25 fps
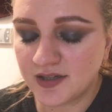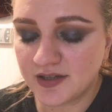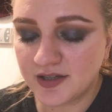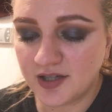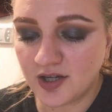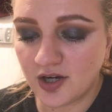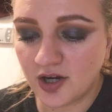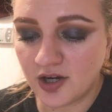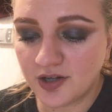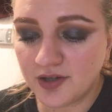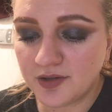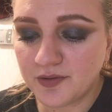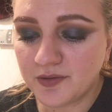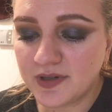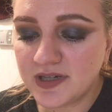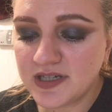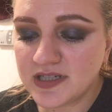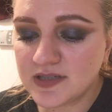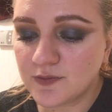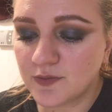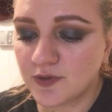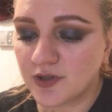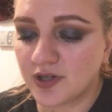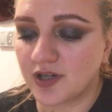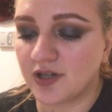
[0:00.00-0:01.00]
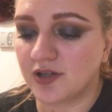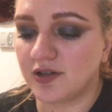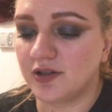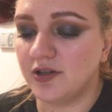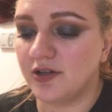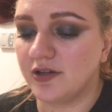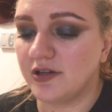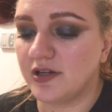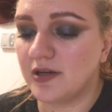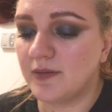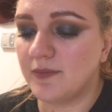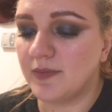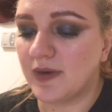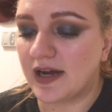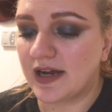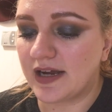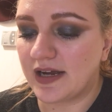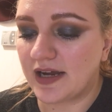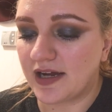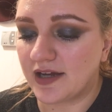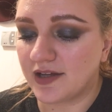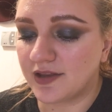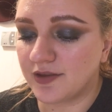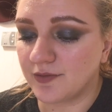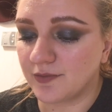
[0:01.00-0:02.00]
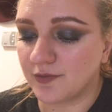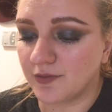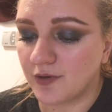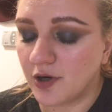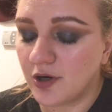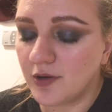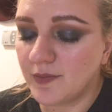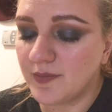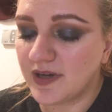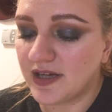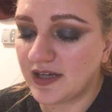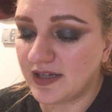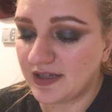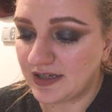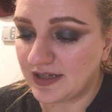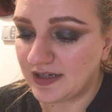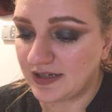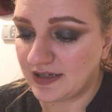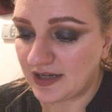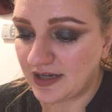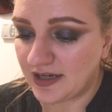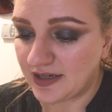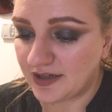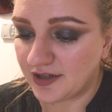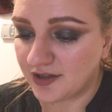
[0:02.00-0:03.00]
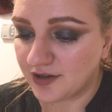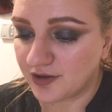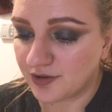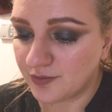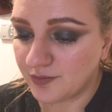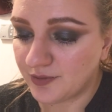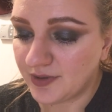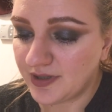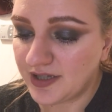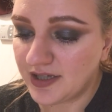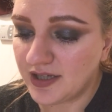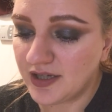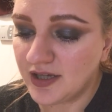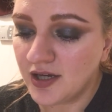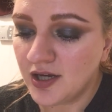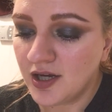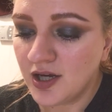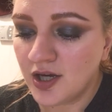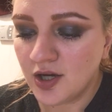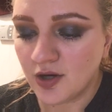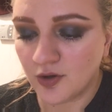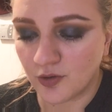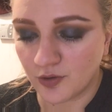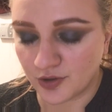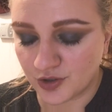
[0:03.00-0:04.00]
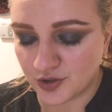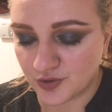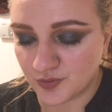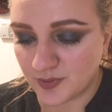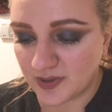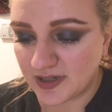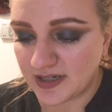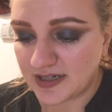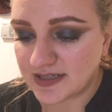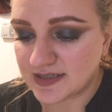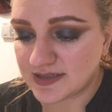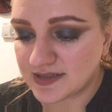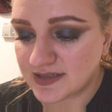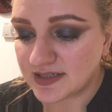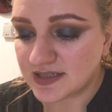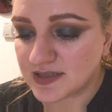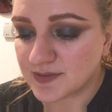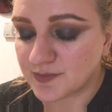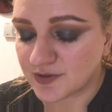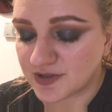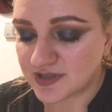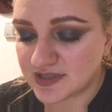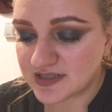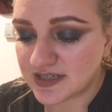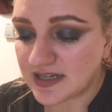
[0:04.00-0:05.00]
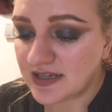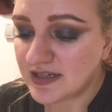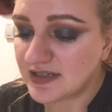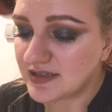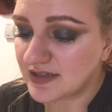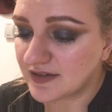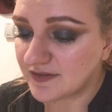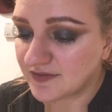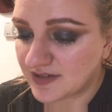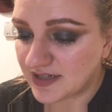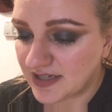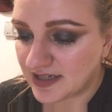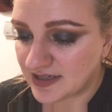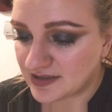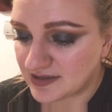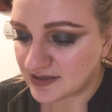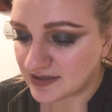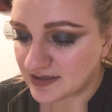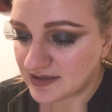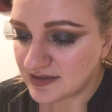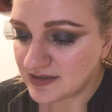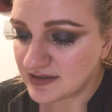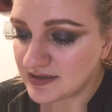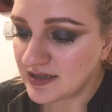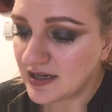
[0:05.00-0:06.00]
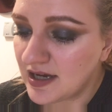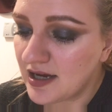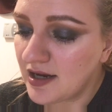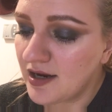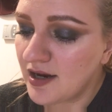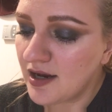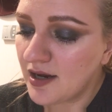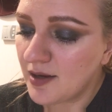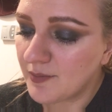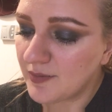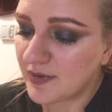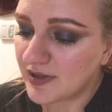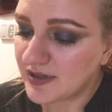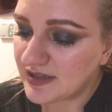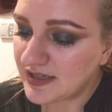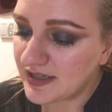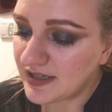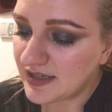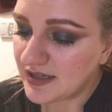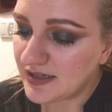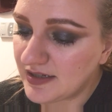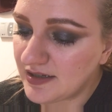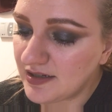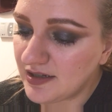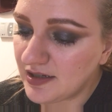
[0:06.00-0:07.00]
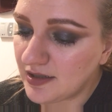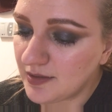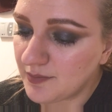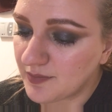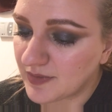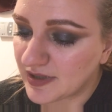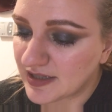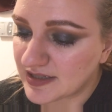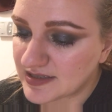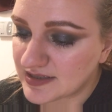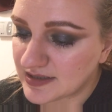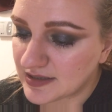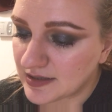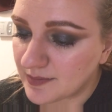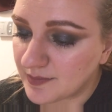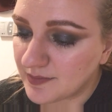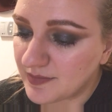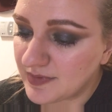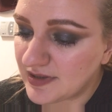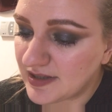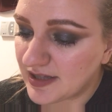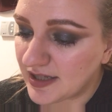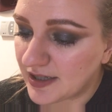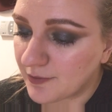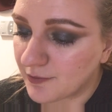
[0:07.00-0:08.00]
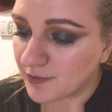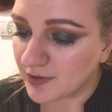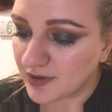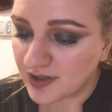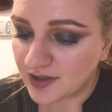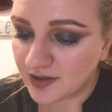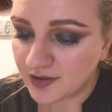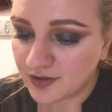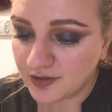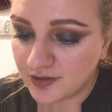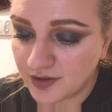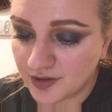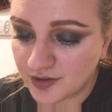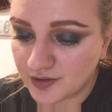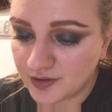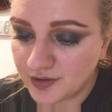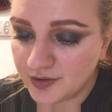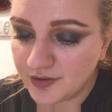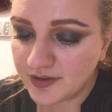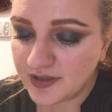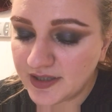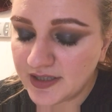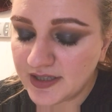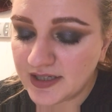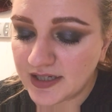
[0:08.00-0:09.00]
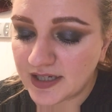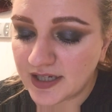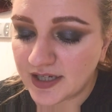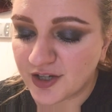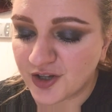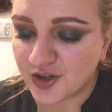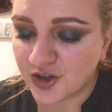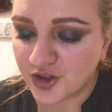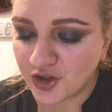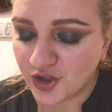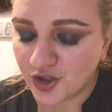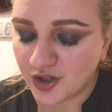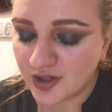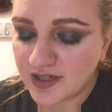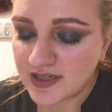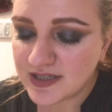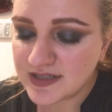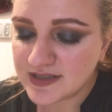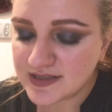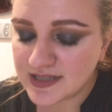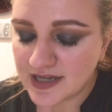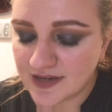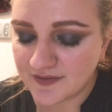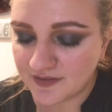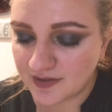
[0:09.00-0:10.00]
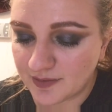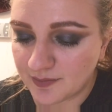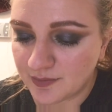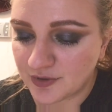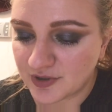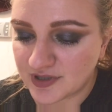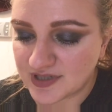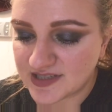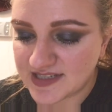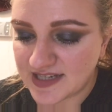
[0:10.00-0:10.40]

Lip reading: The arteries were occluded by atheroma in 83, or 26% of cases, but the Indian Muslim, they were occluded in 37%.